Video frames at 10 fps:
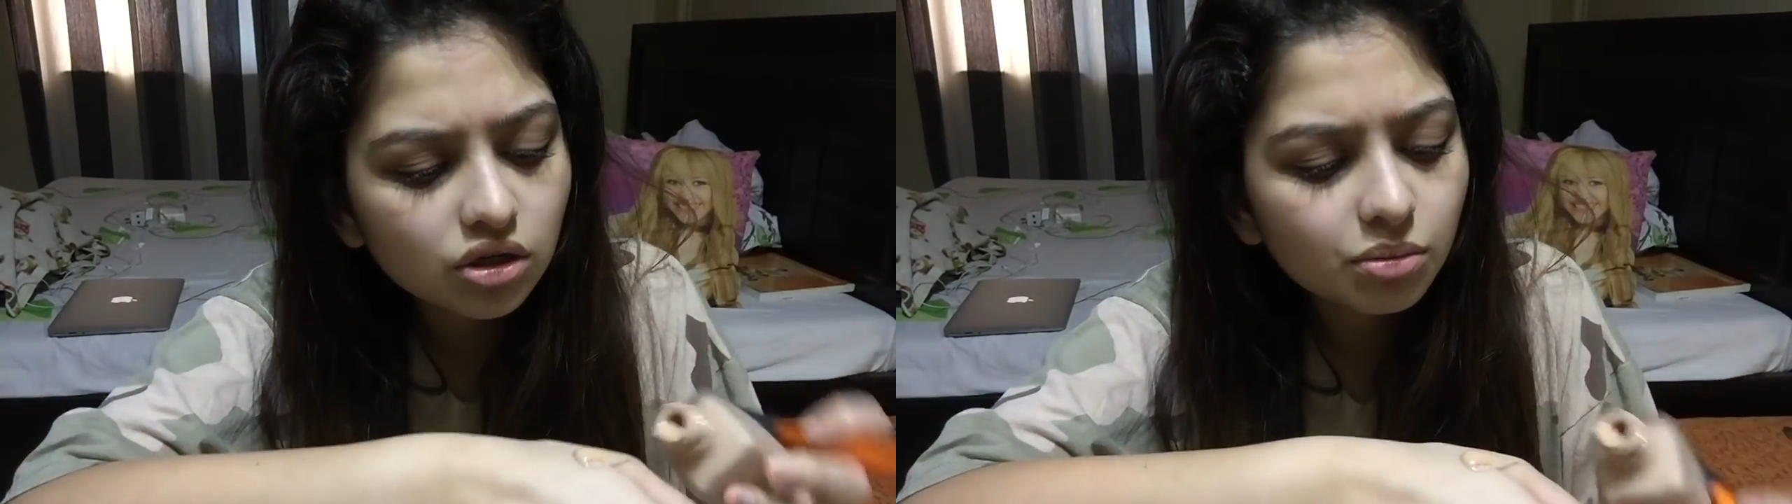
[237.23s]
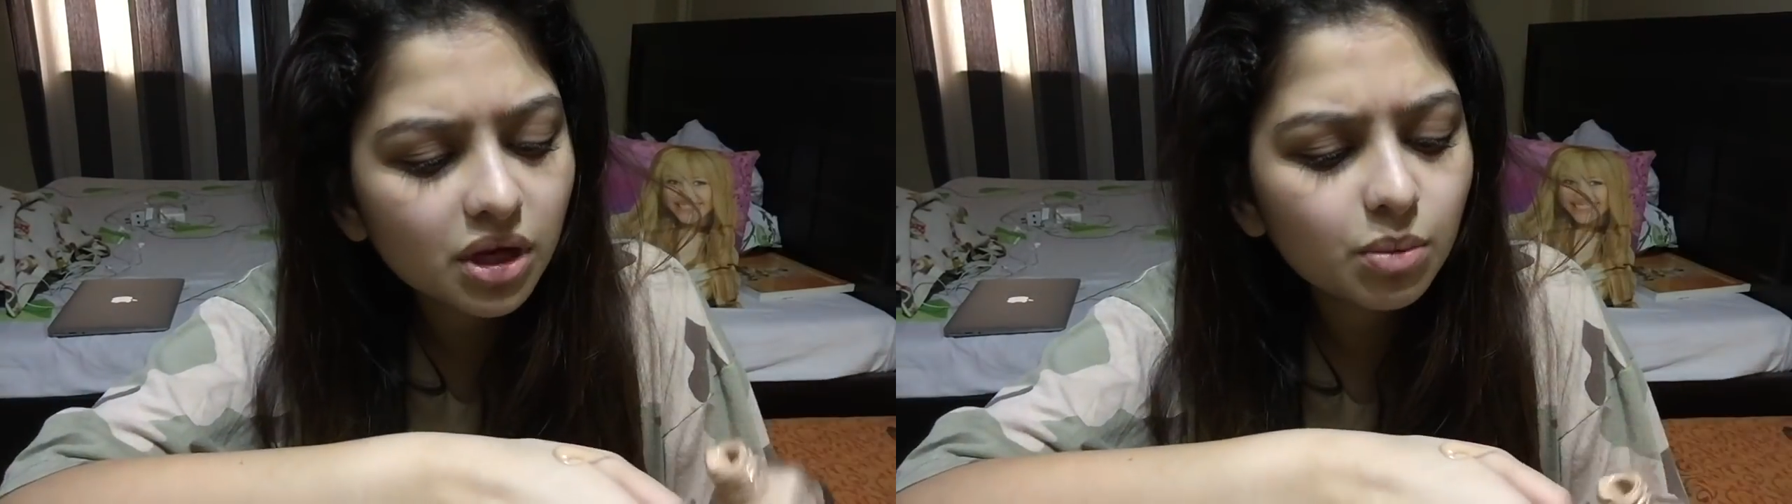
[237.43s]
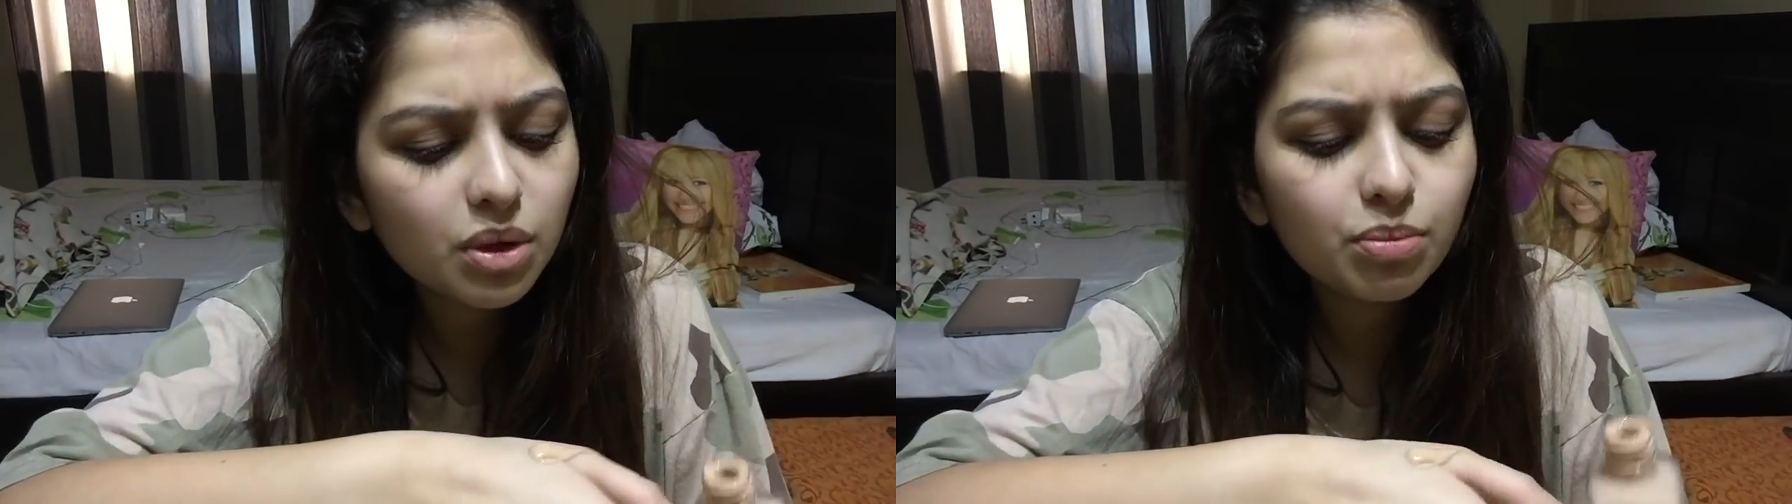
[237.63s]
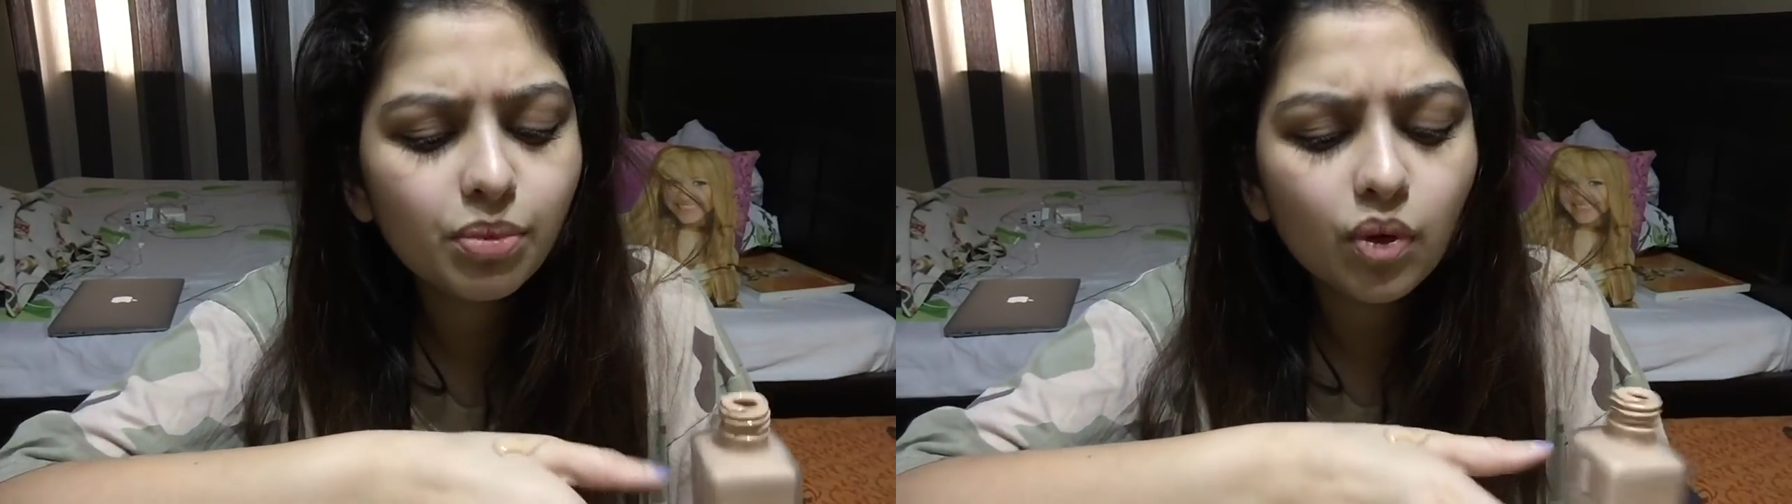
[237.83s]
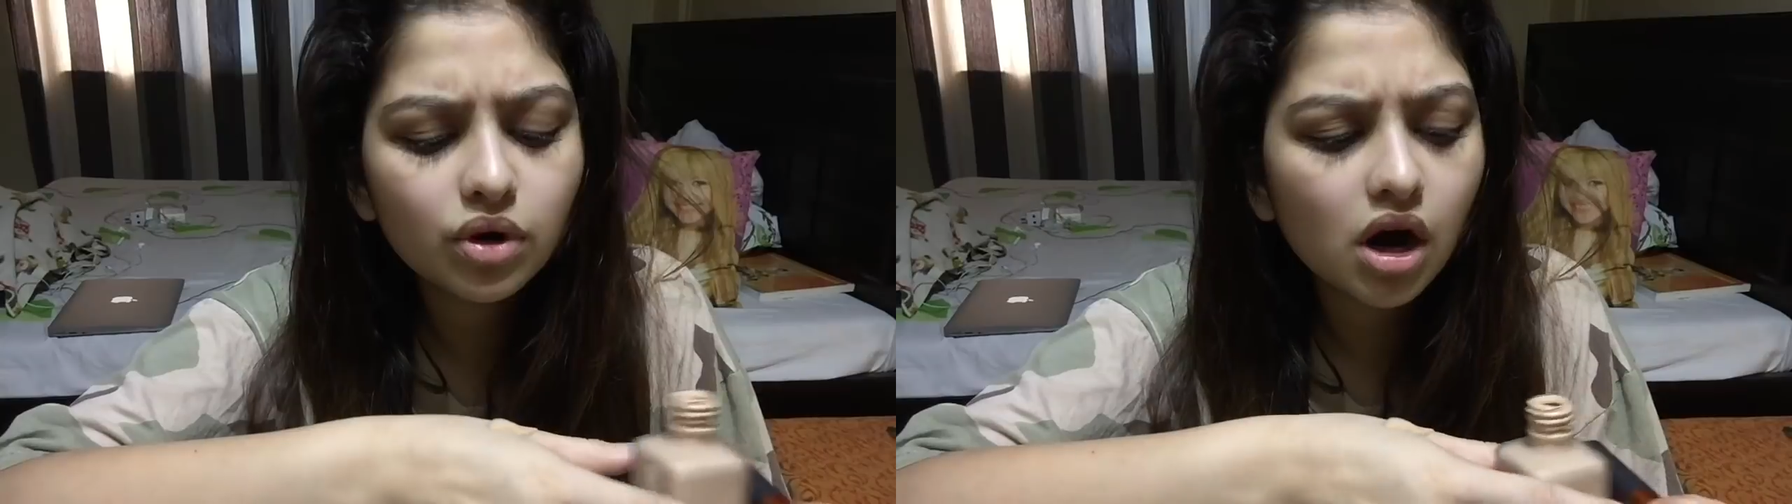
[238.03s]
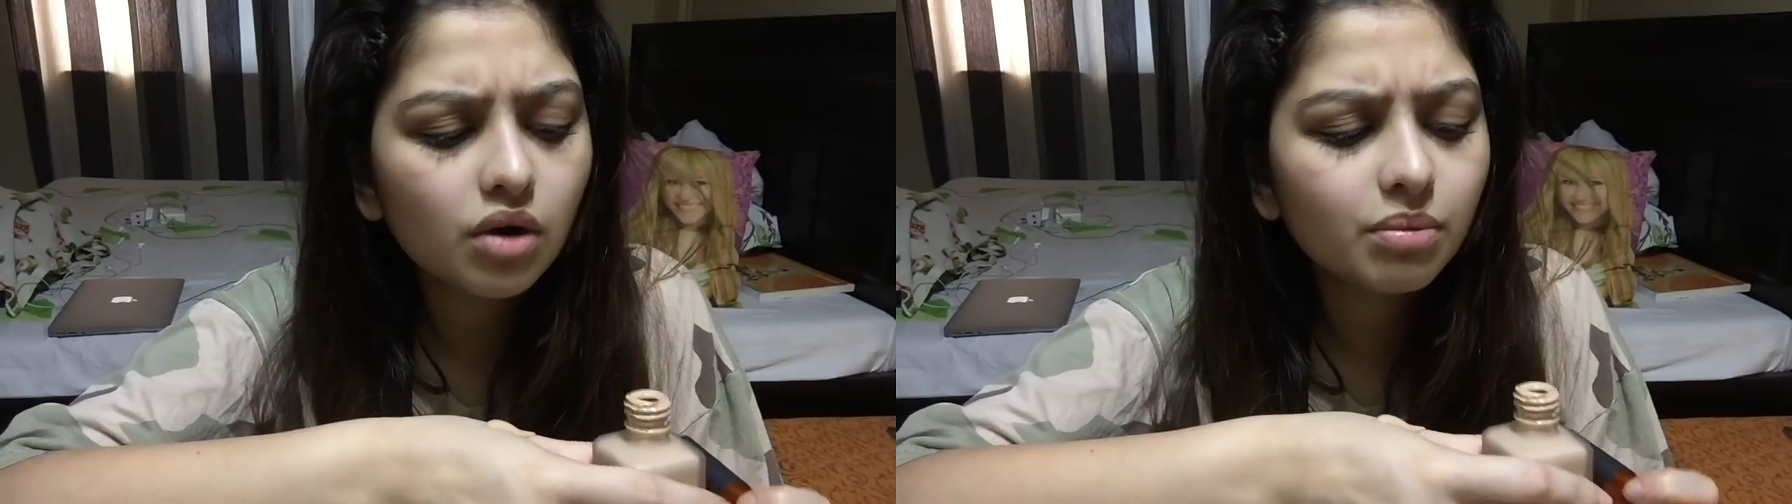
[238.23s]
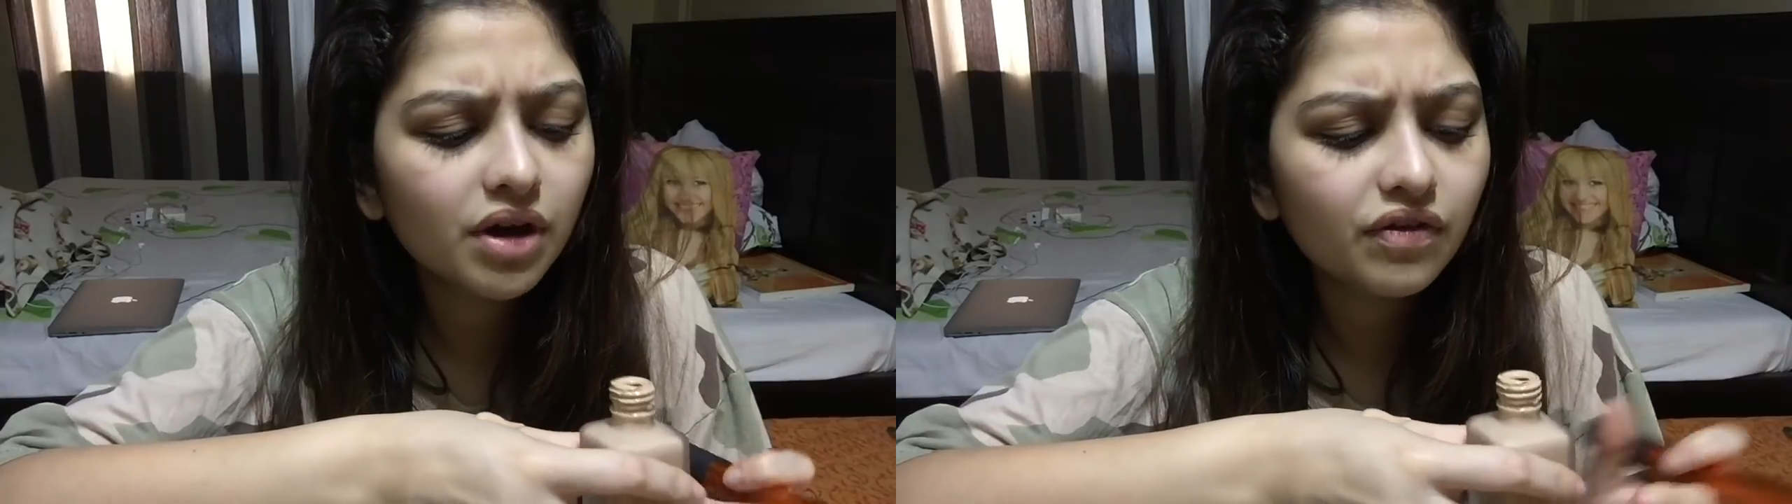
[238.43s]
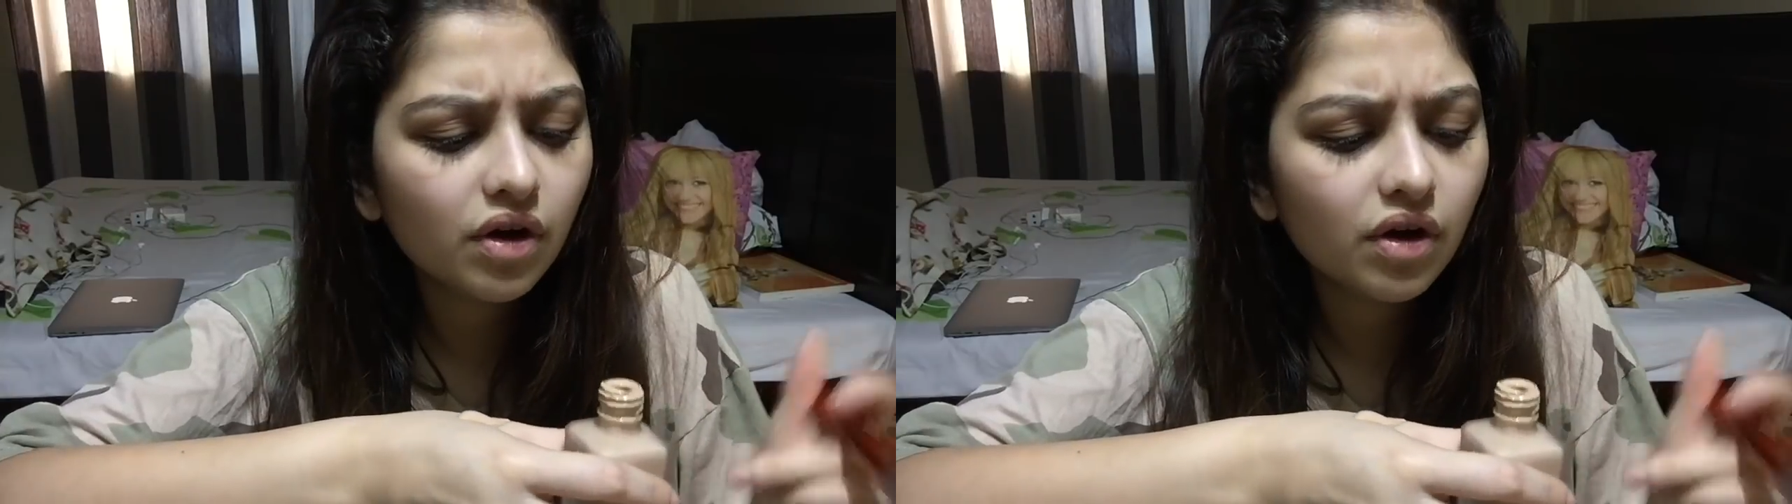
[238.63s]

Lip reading: to make me pour out my